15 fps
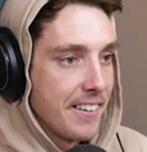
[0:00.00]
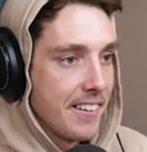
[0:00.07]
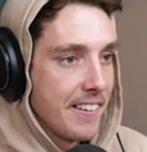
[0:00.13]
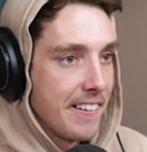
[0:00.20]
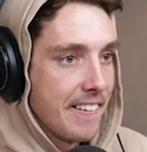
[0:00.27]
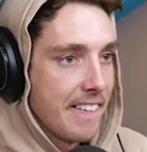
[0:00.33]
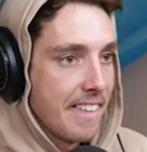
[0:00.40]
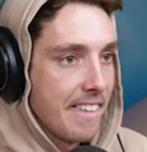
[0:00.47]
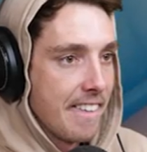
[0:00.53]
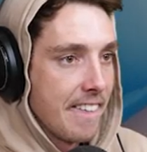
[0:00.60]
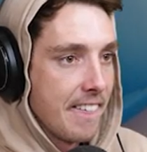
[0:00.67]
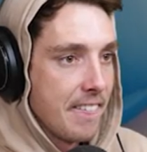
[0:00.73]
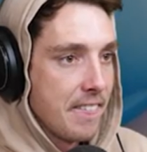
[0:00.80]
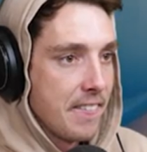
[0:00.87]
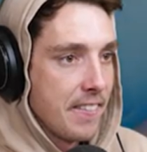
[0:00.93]
this is a
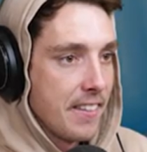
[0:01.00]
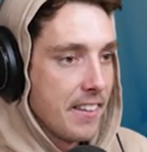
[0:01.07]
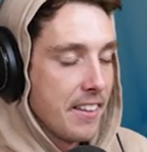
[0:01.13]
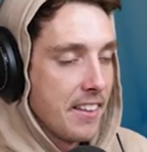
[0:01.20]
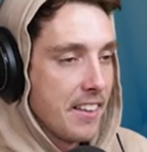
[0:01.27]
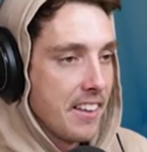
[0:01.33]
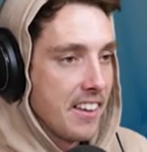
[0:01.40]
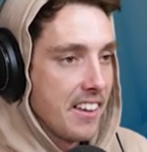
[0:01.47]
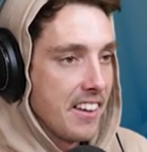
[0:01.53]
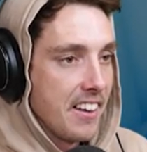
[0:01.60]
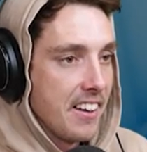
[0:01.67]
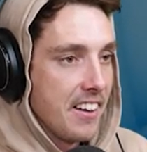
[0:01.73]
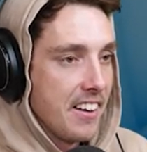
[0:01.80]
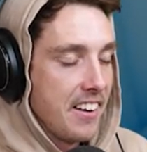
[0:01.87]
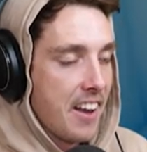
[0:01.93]
knife.
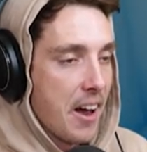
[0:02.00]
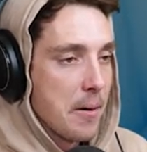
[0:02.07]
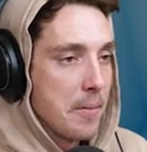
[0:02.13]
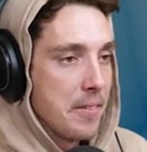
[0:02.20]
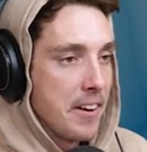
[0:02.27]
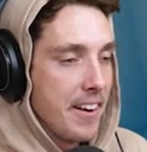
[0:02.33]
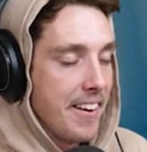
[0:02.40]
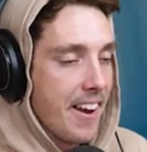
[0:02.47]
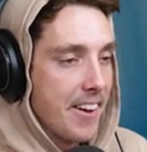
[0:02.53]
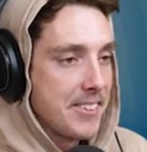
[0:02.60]
No, no,